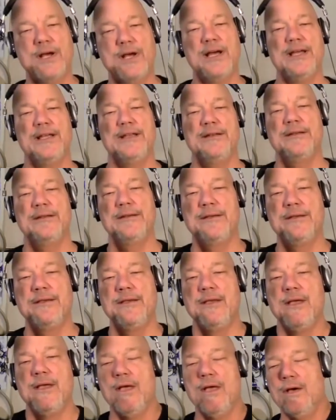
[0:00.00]
So,
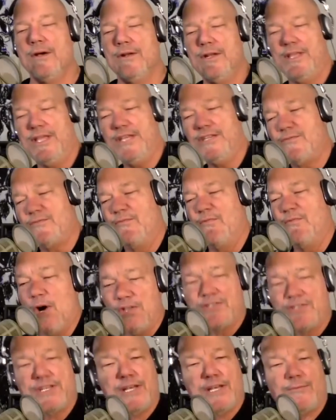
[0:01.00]
No, that's well
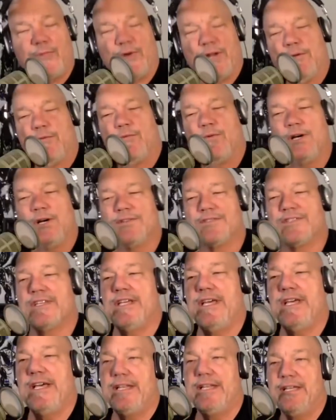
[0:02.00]
said, Brent. Well
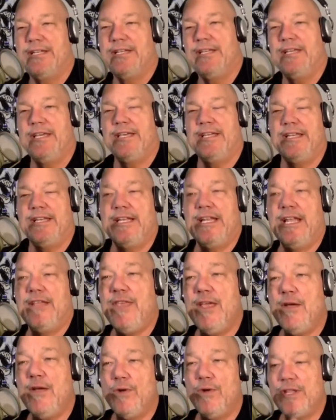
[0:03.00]
said. And I
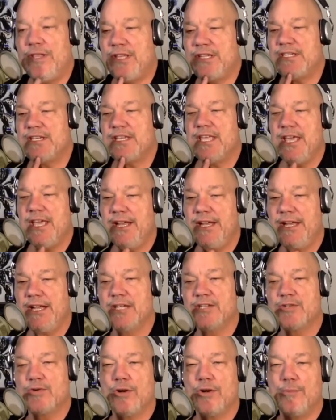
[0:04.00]
think one of the things that Kenny and I
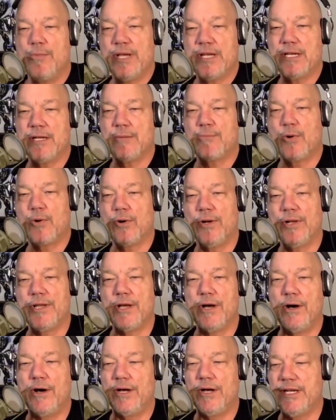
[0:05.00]
sort of picked up early
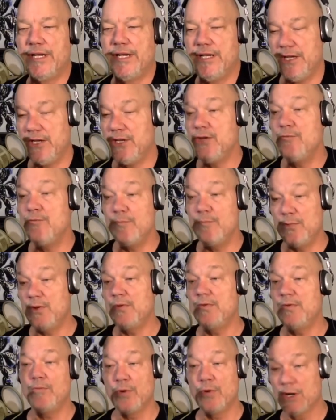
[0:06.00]
on, and we
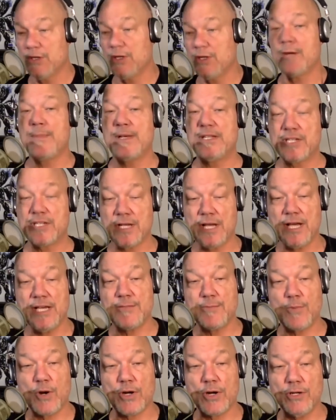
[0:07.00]
were talking about
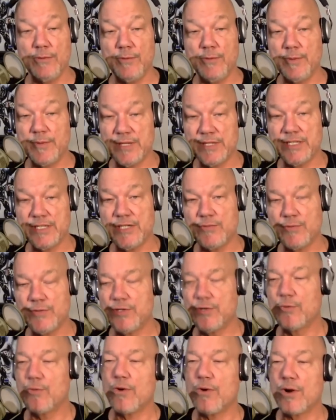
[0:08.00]
SkySpark a little bit because that's what
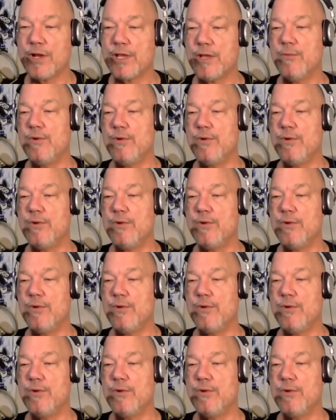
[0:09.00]
you're working